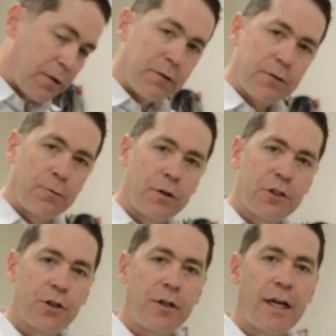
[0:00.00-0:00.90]
So I want
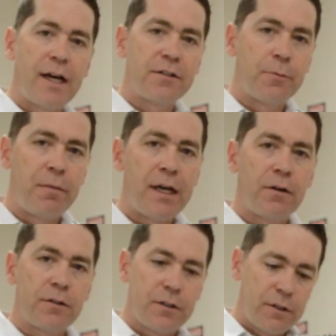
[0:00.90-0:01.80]
to show you how to
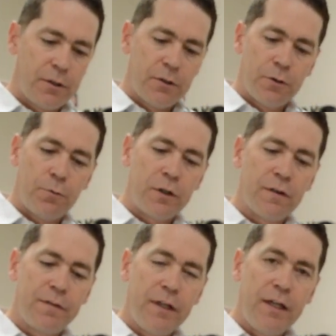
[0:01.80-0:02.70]
mount one
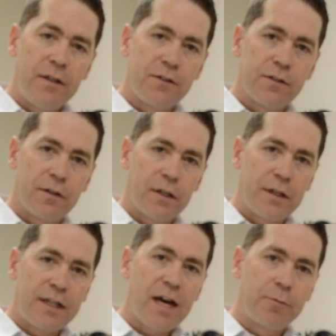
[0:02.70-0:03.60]
of these
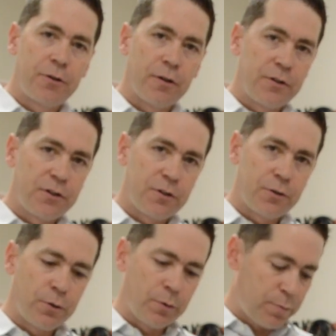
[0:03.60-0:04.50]
adapters
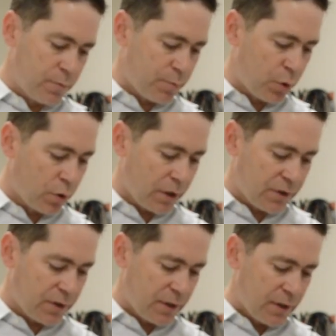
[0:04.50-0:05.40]
or
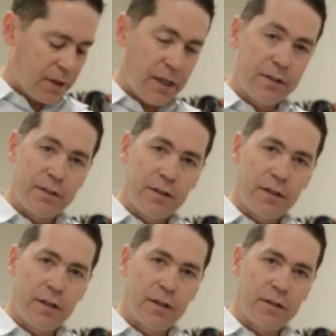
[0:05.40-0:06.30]
ports into
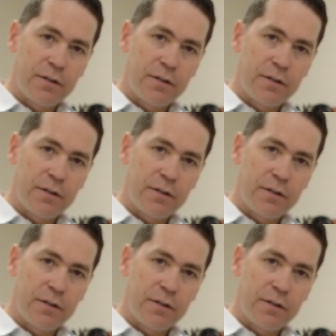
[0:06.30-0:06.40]
the